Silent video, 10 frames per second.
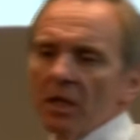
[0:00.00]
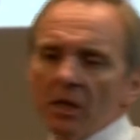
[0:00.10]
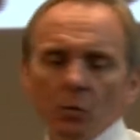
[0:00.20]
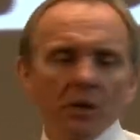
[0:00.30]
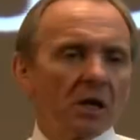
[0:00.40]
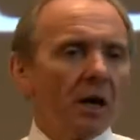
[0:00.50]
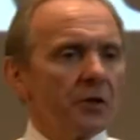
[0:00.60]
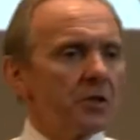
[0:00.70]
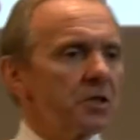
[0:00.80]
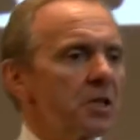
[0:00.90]
in which
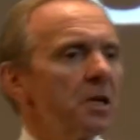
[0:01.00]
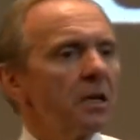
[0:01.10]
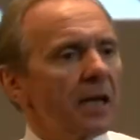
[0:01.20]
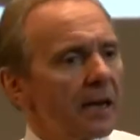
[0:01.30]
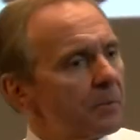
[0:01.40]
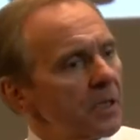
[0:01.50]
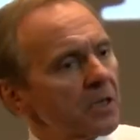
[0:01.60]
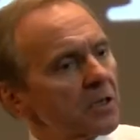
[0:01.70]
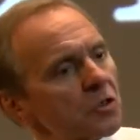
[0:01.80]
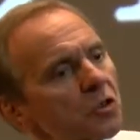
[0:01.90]
others can be
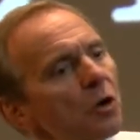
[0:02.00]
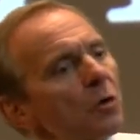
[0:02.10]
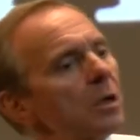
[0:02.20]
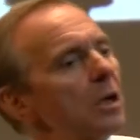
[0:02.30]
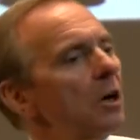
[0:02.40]
in control